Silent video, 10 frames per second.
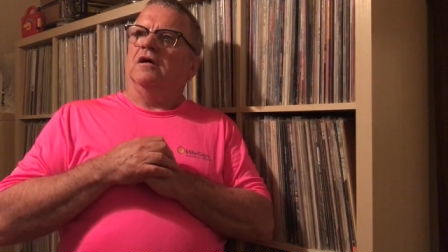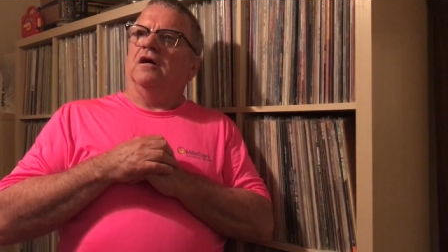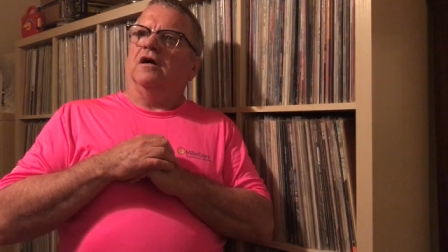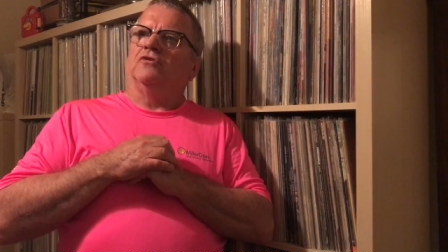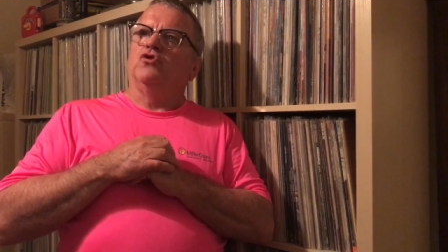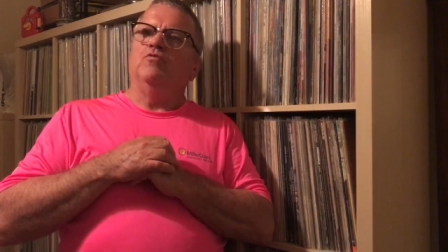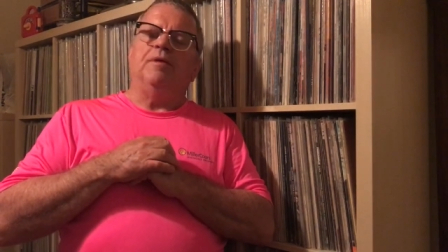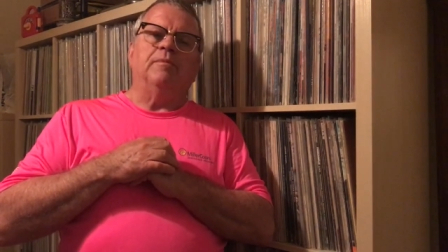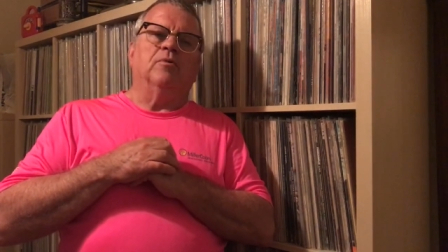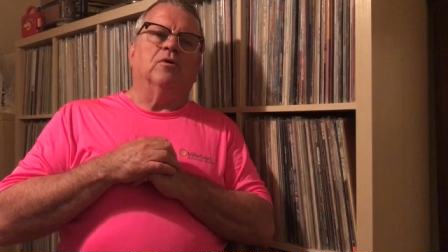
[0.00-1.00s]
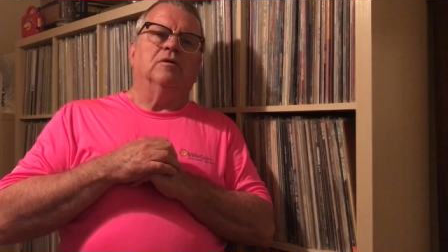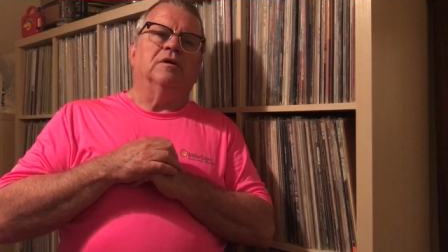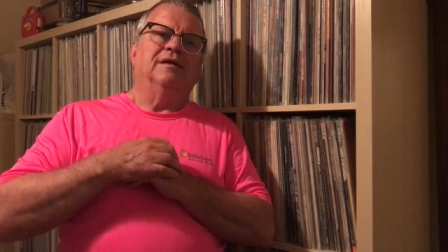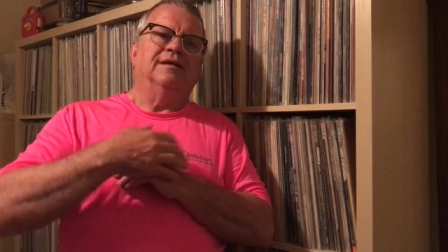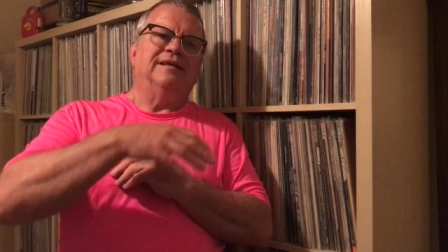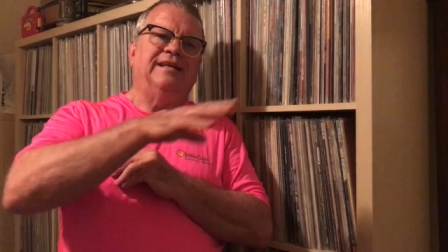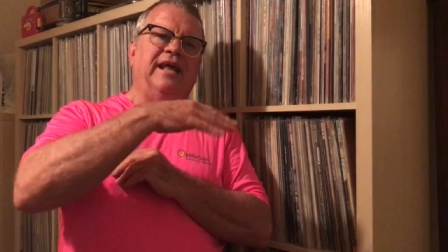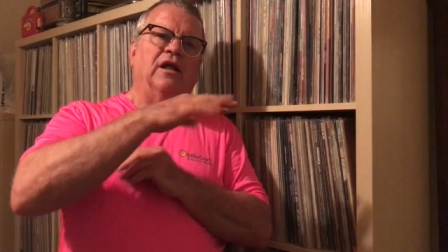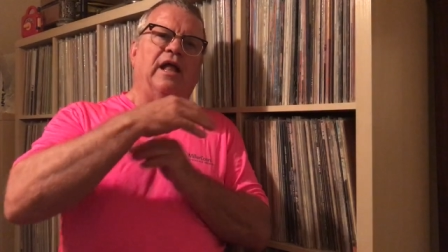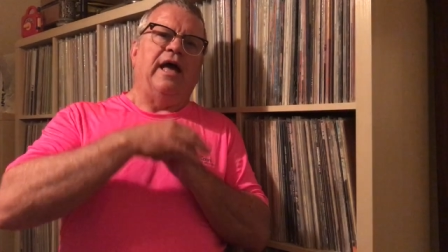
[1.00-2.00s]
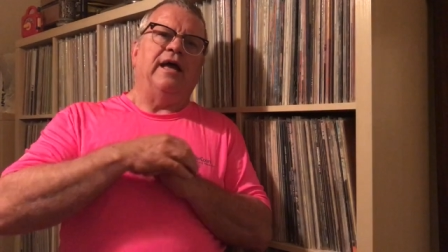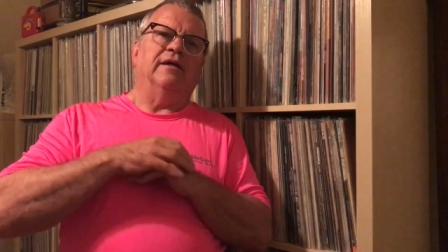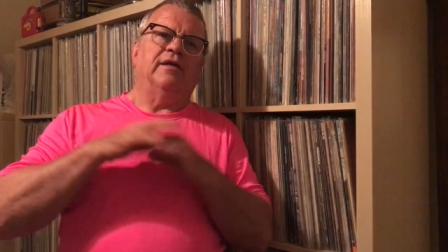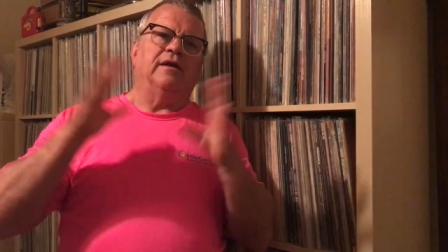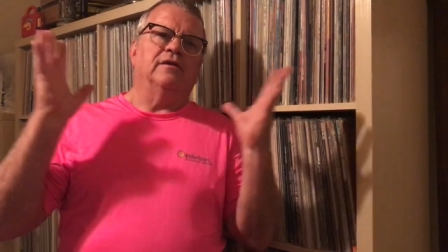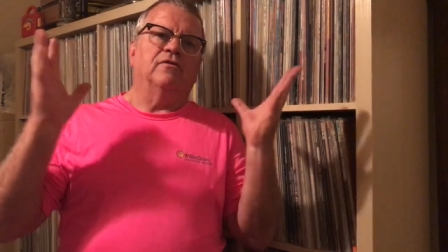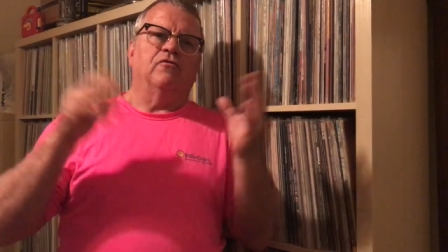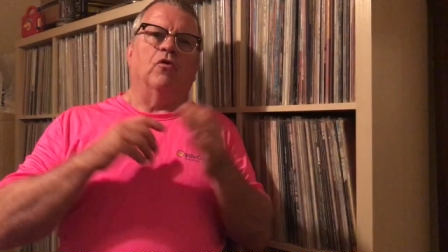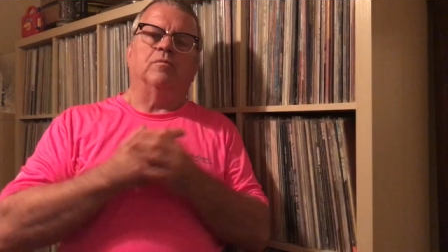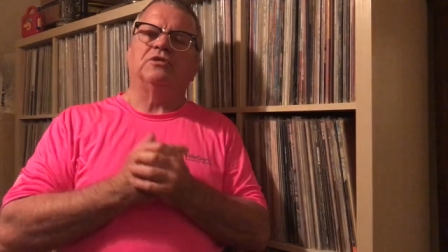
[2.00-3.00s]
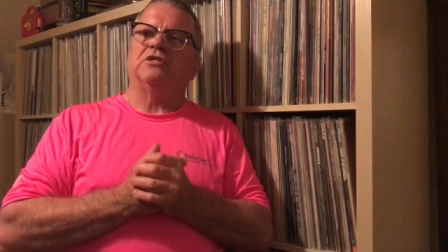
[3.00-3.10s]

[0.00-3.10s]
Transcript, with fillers: uh, two people in L.A. and they formed